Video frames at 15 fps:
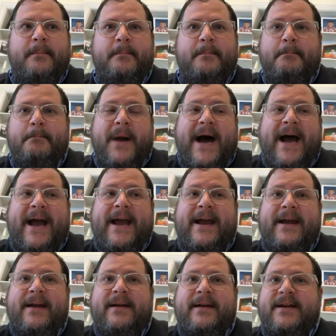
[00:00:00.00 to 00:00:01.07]

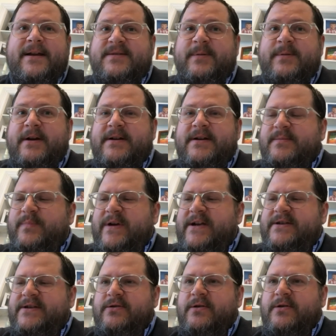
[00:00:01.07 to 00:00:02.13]
My experience in
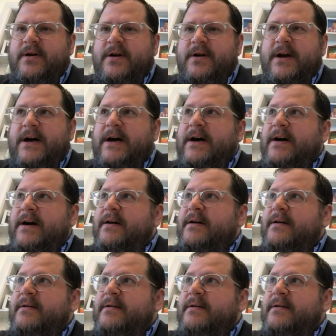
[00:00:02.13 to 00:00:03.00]
Peace Corps